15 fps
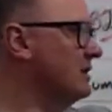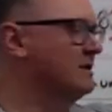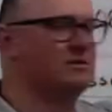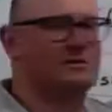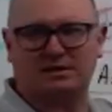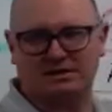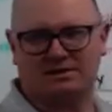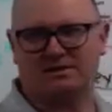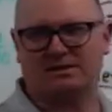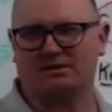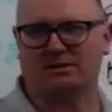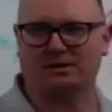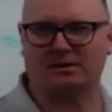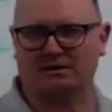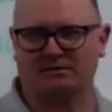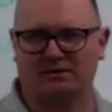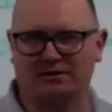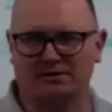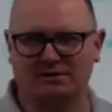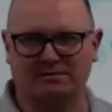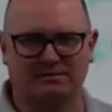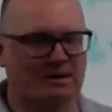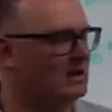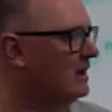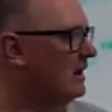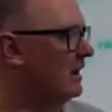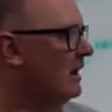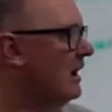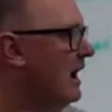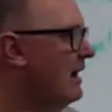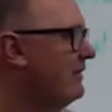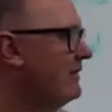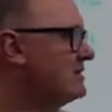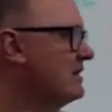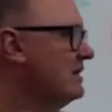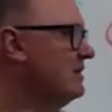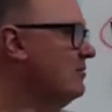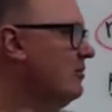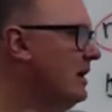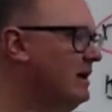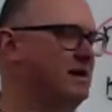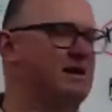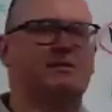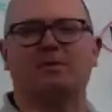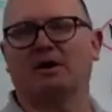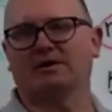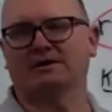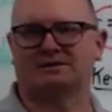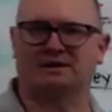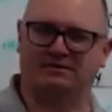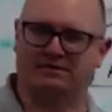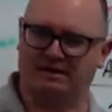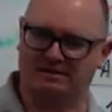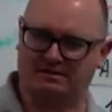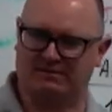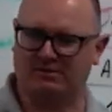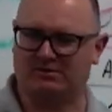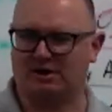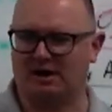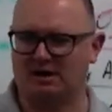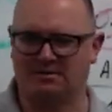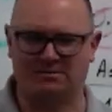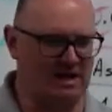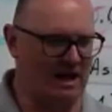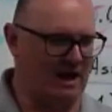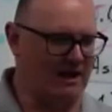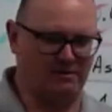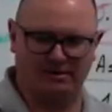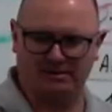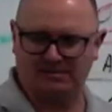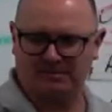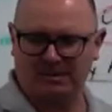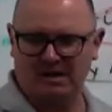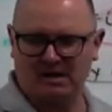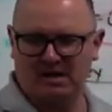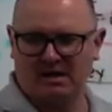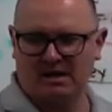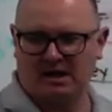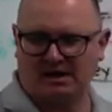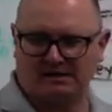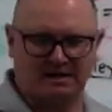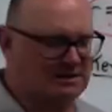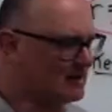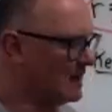this unit conversion. Obviously, you'd want to keep all the sig figs if you're trying to be accurate. I think that's